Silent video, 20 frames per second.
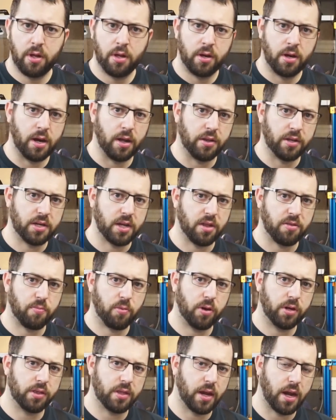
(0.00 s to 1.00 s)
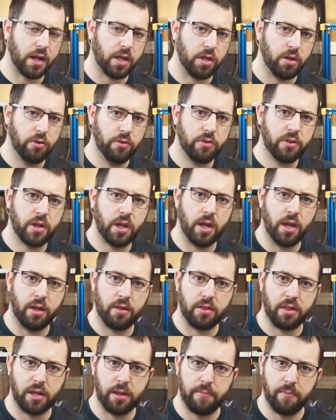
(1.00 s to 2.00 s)
Now the test print that I used
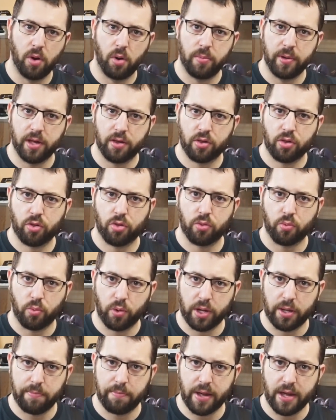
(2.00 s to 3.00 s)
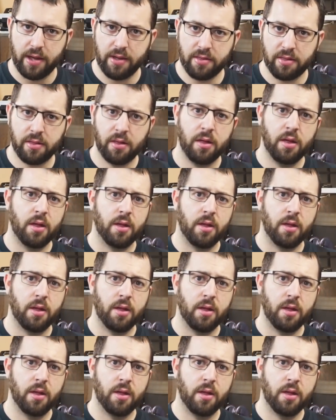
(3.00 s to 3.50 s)
is the Mobius 3 base.